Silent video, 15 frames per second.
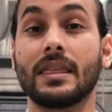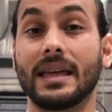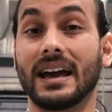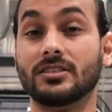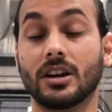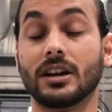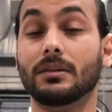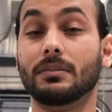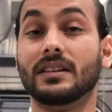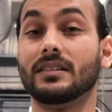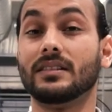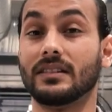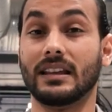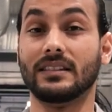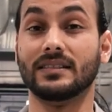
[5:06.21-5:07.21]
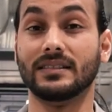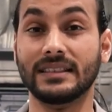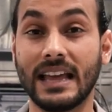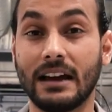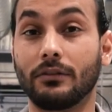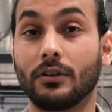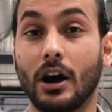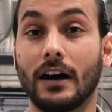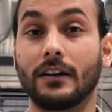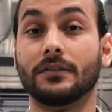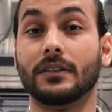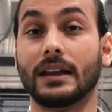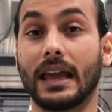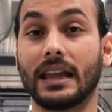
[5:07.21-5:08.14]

That trucking business has never offered